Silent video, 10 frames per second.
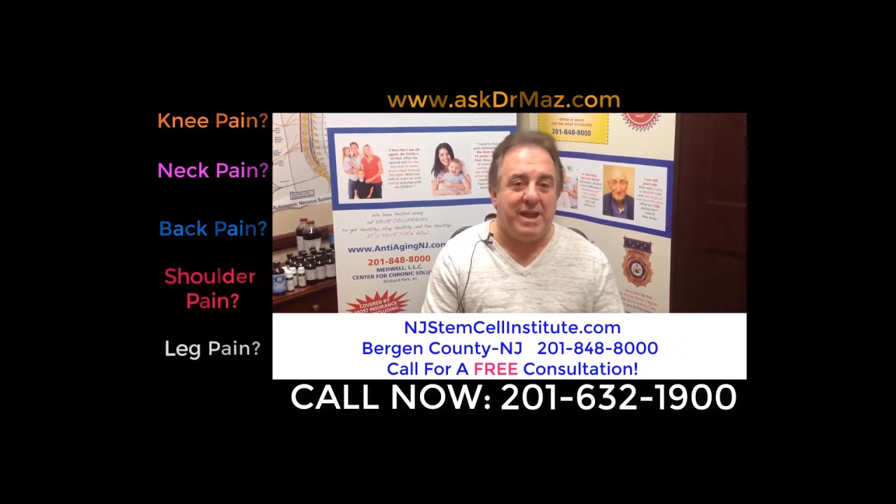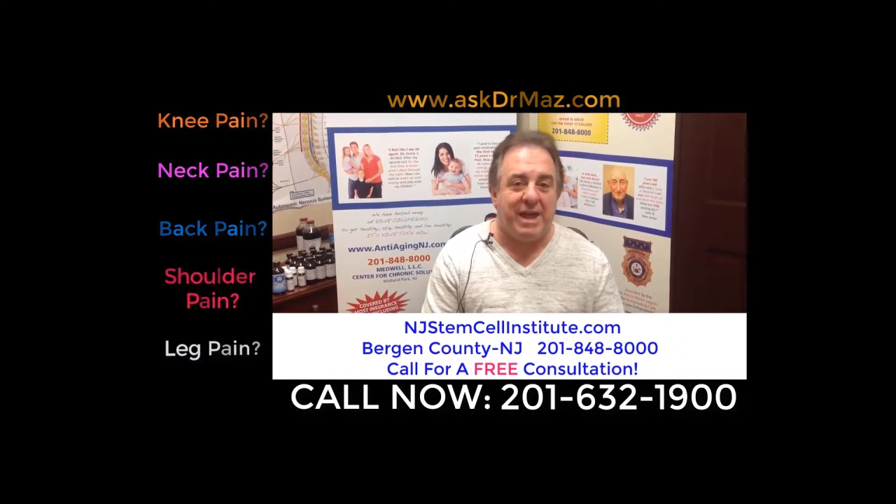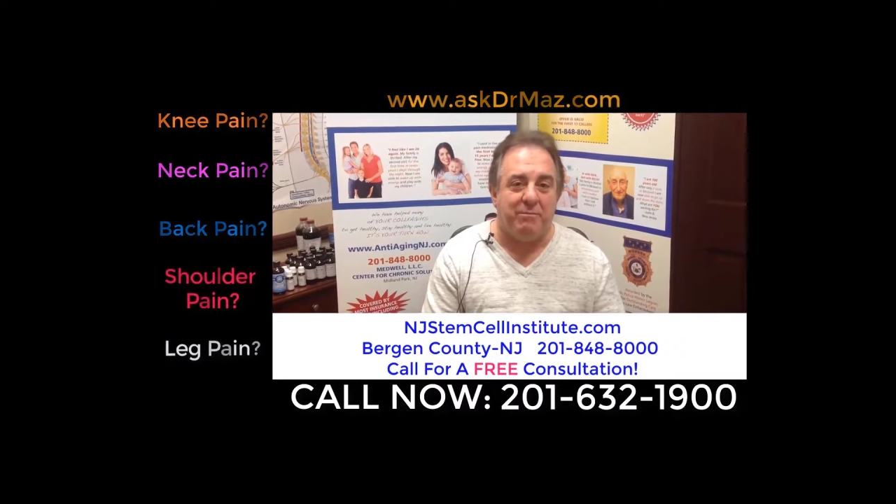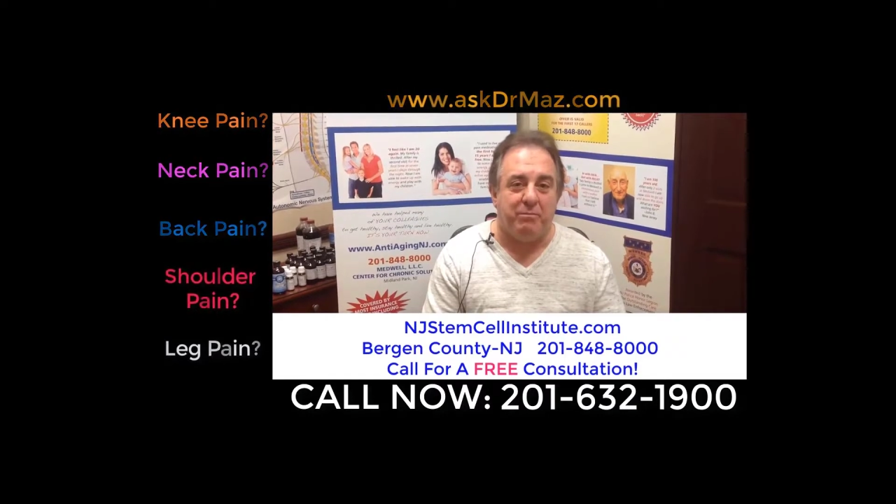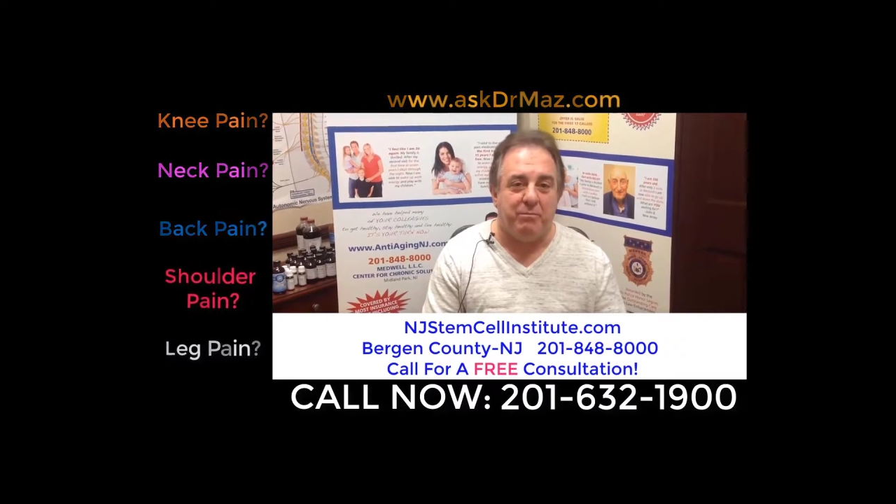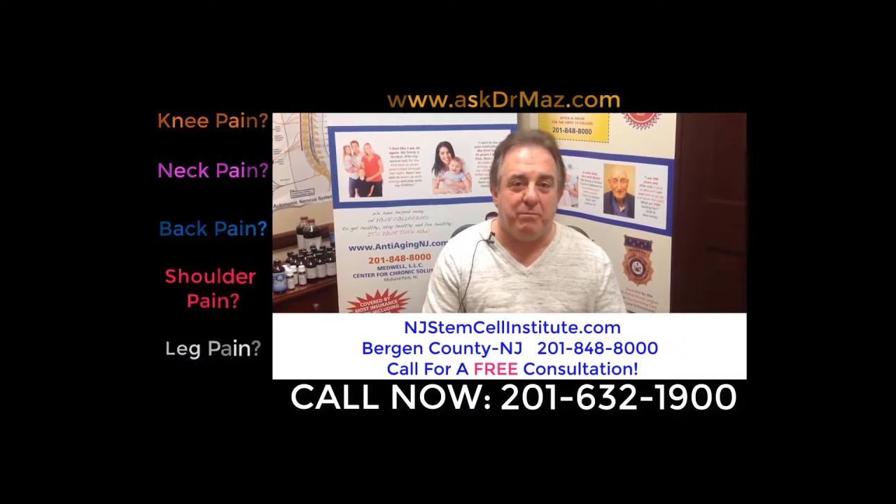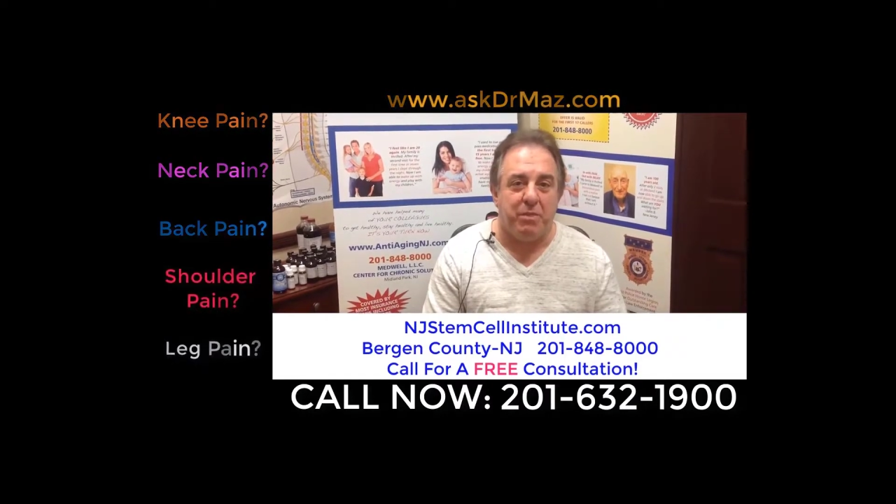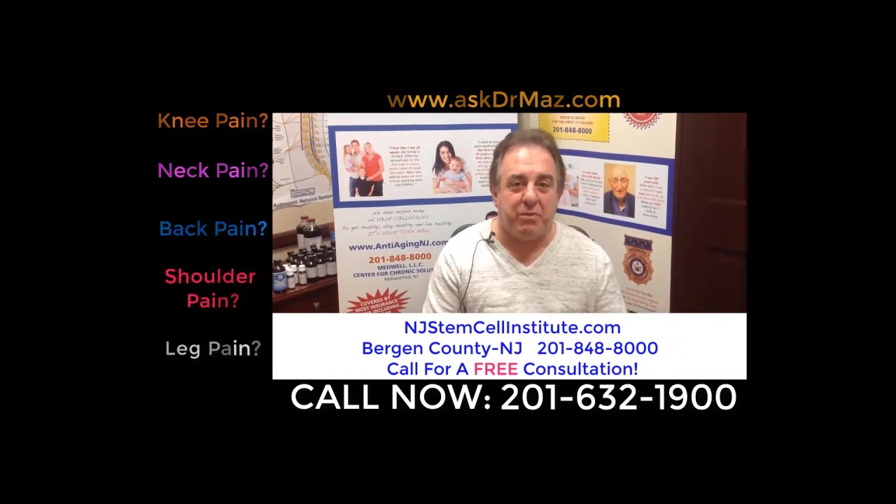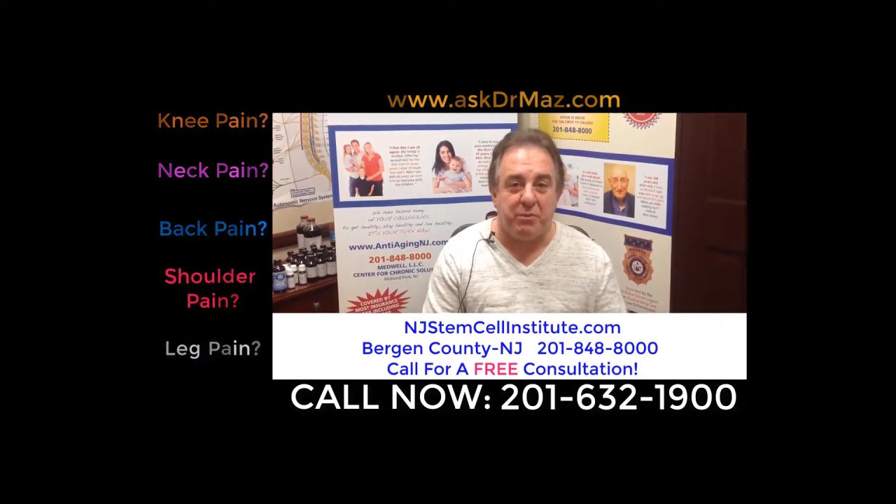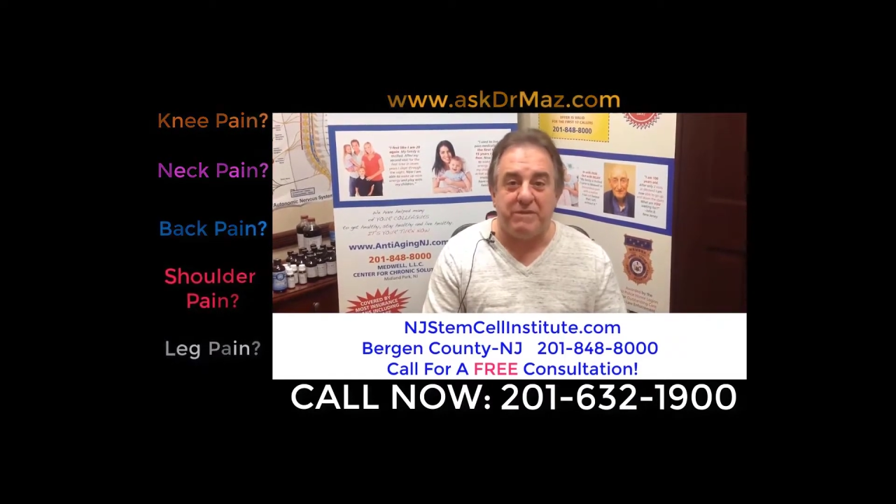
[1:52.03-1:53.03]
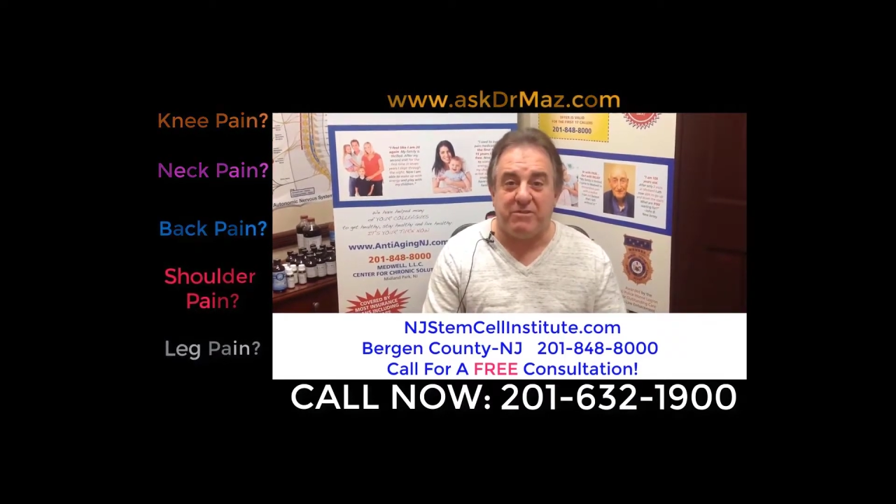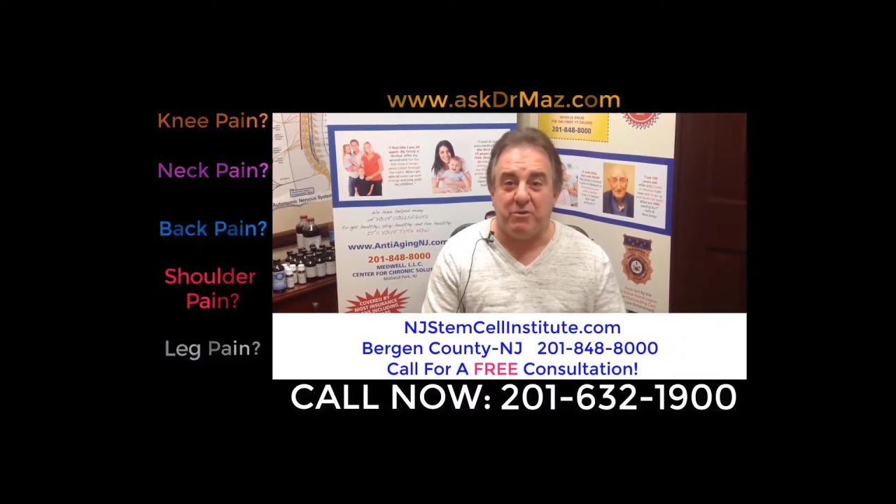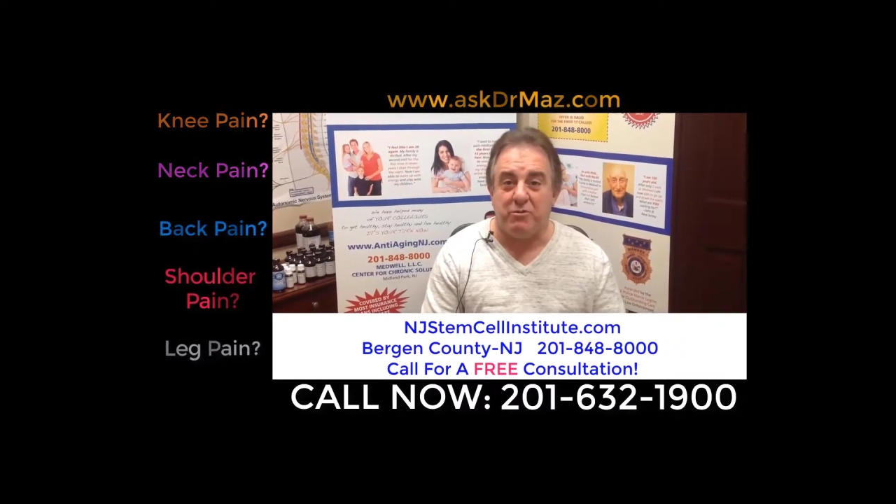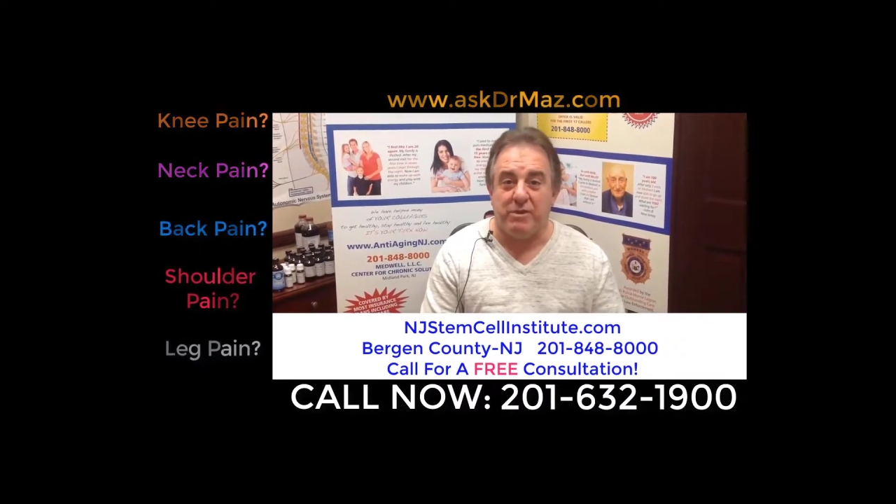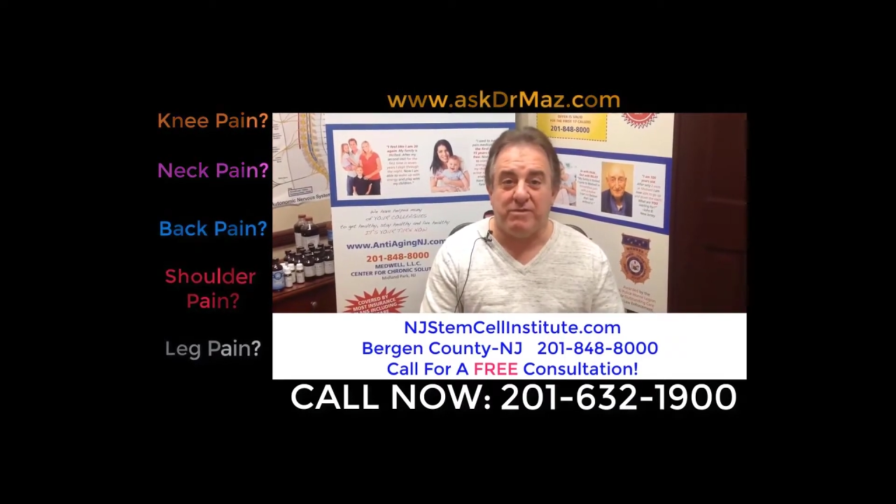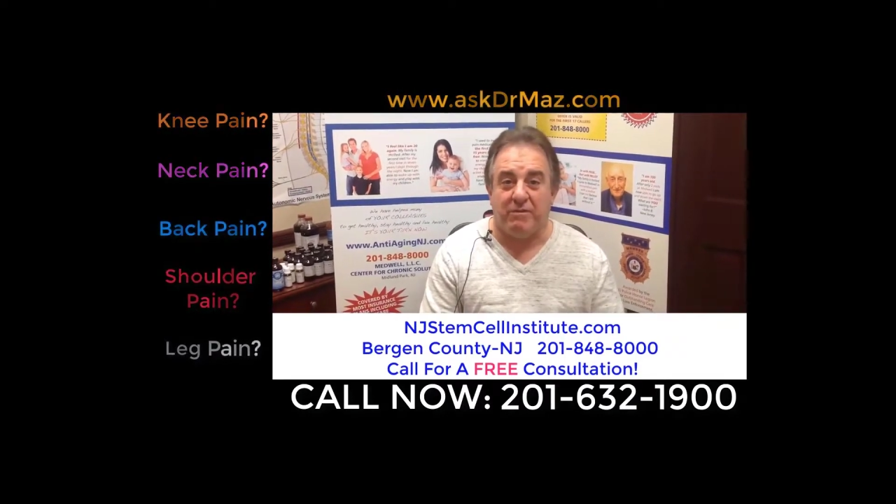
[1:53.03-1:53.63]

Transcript: I have had three surgeries